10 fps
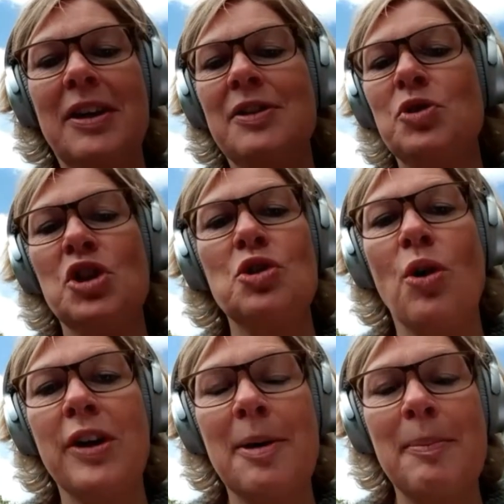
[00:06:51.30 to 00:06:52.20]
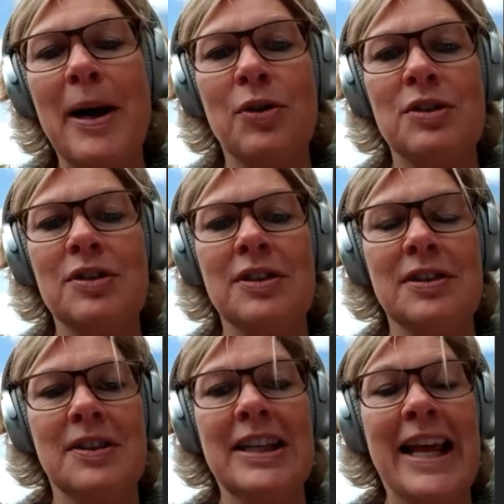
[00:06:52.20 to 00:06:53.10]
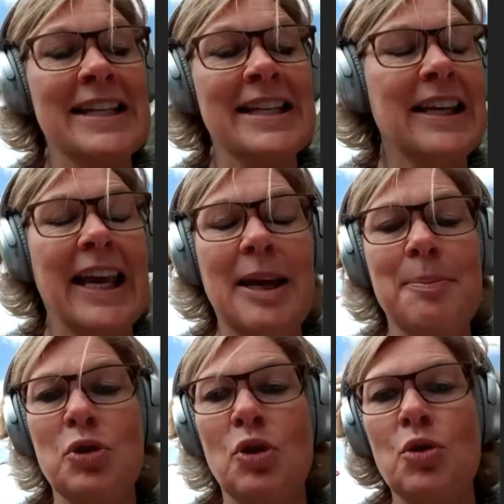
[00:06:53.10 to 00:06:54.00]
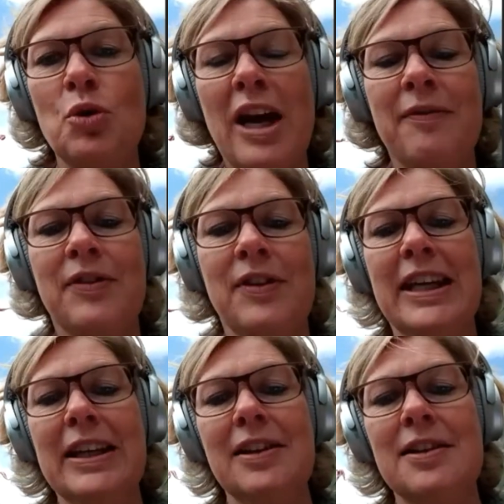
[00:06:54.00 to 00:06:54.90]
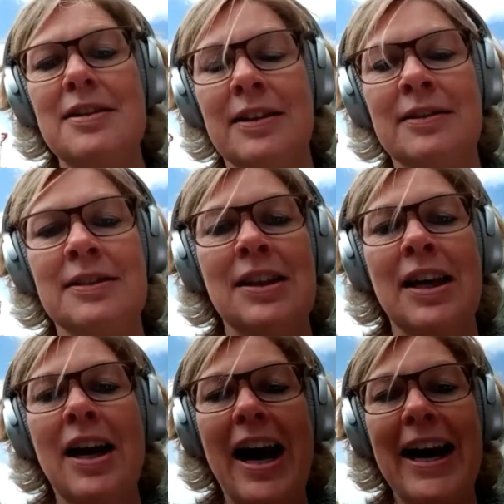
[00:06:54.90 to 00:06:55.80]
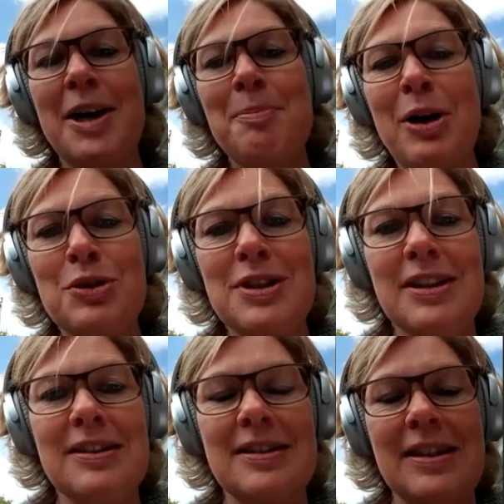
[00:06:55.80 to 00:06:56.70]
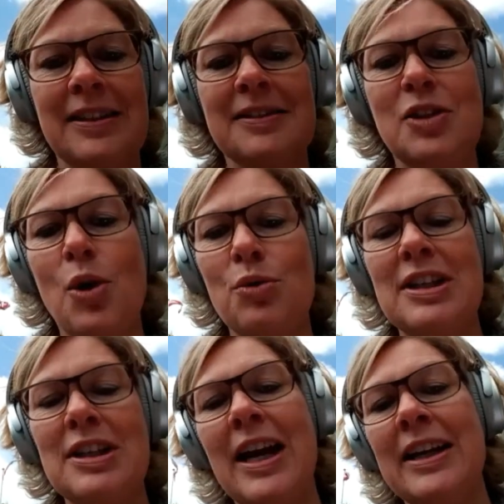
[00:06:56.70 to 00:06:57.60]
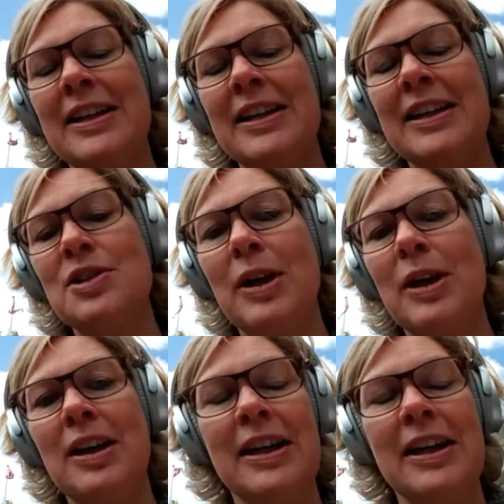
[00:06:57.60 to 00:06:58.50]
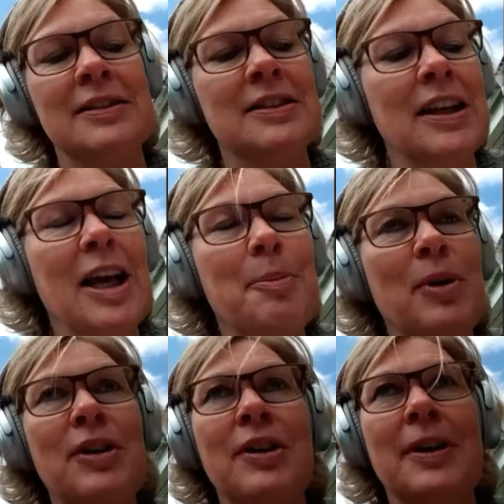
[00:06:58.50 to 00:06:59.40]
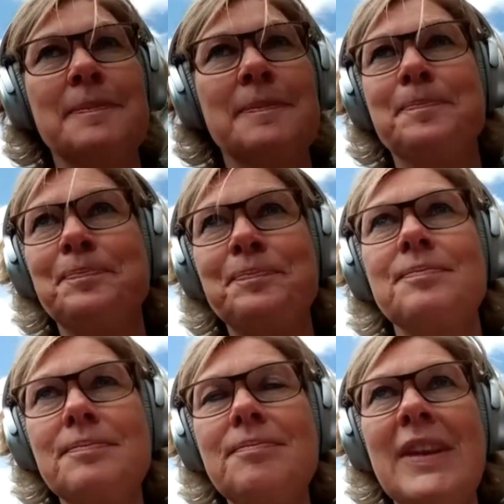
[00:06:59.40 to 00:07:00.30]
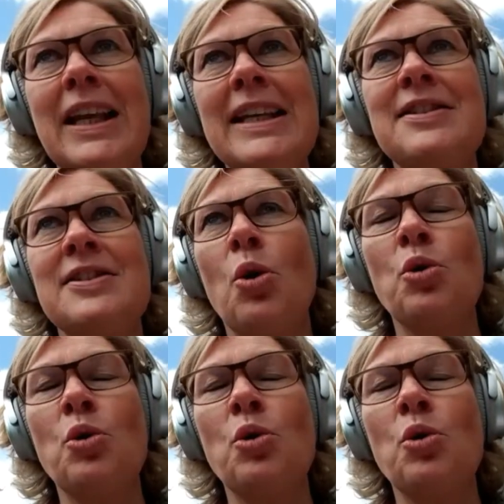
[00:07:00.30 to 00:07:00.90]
Just talking about the landscape, you know, you have hills and higher mountains and coastline as well, but it's so